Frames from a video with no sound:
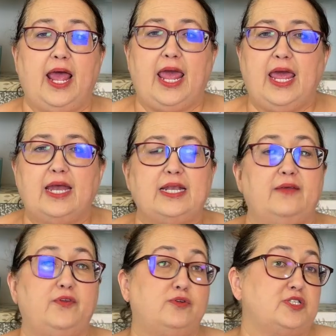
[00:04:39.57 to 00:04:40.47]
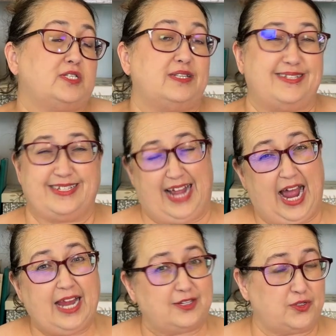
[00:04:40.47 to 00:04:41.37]
And if you just
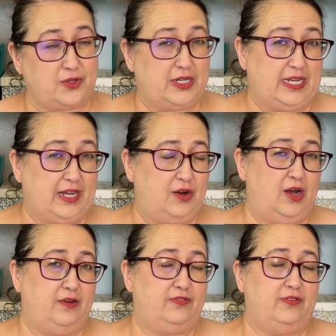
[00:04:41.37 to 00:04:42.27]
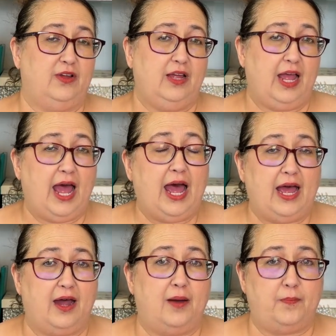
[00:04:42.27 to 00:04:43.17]
decide you're going to get off at
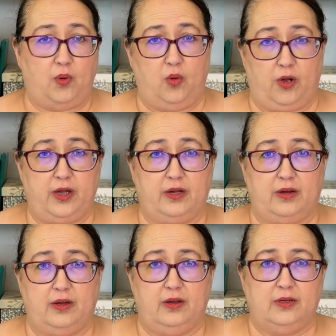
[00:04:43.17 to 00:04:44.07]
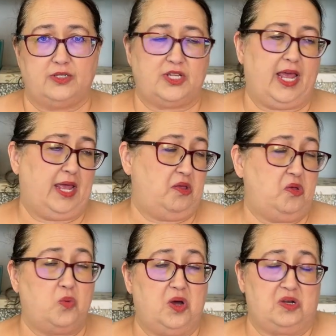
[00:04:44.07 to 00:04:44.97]
a port, say you
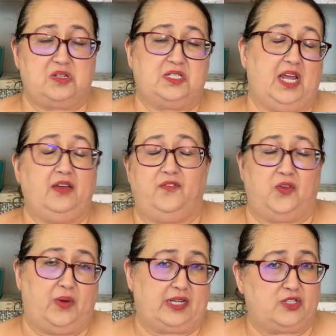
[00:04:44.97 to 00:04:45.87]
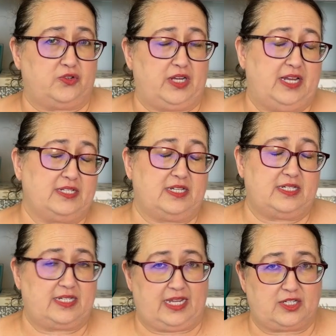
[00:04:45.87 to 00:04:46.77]
wanted to stay a few extra days in
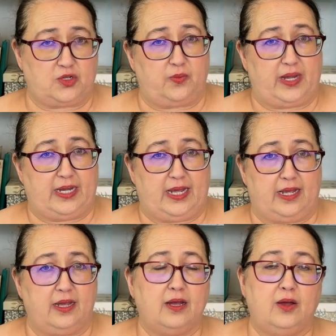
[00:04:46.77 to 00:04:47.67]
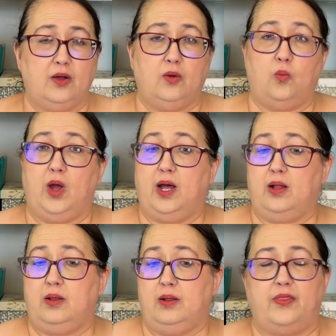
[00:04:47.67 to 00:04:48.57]
Santorini,
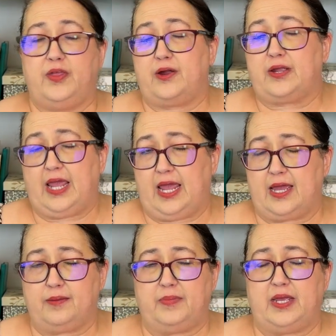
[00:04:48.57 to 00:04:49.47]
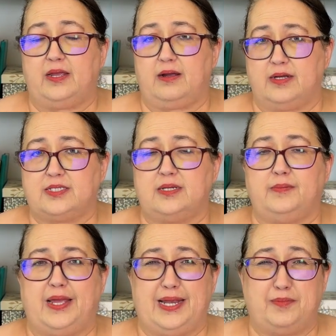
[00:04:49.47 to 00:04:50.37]
well, there can be custom
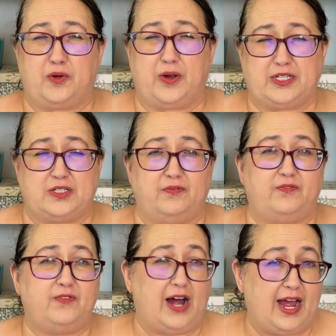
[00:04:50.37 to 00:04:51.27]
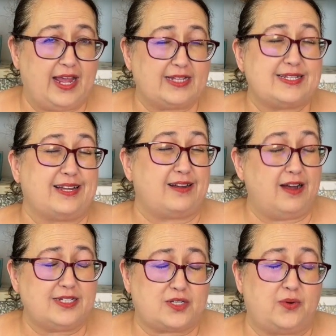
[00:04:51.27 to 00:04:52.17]
and immigration fines and
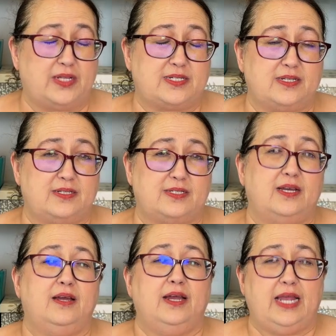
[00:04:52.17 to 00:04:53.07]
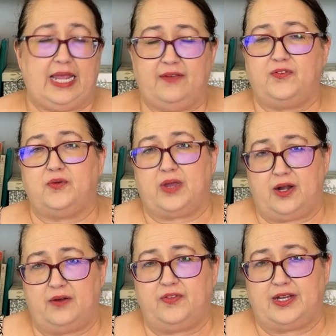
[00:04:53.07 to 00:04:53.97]
consequences if you get
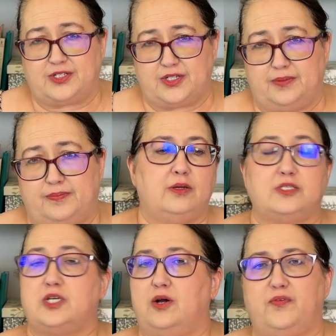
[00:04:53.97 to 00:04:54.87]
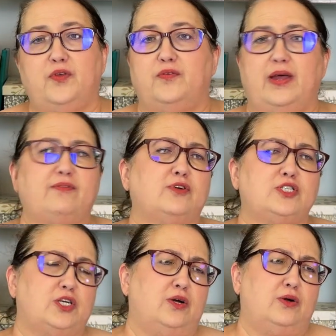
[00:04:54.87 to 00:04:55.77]
off that ship. So if you've ever
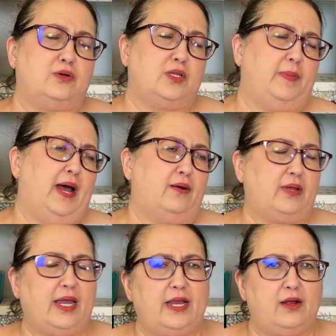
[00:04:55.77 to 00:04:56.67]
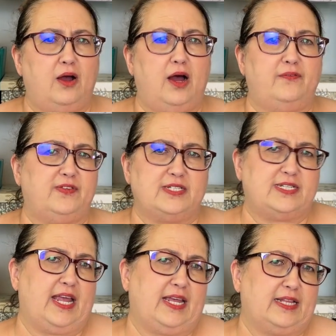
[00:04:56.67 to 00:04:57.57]
joked about getting off and
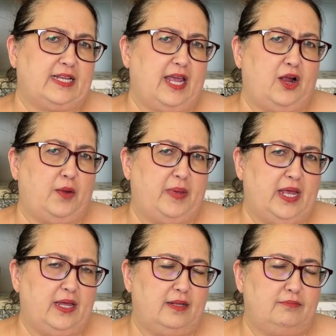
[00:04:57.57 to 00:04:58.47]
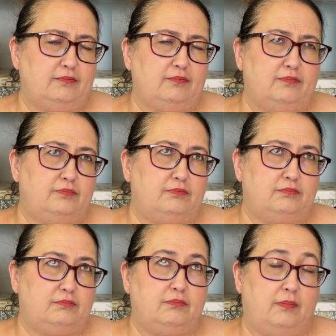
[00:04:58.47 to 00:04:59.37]
staying in the Caribbean,
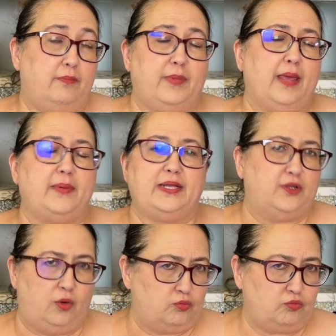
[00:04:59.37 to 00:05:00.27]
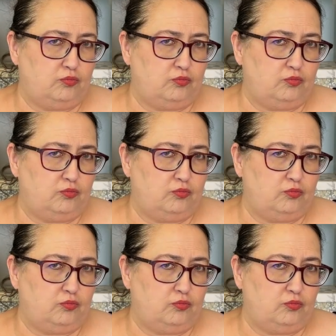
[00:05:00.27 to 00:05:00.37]
maybe don't.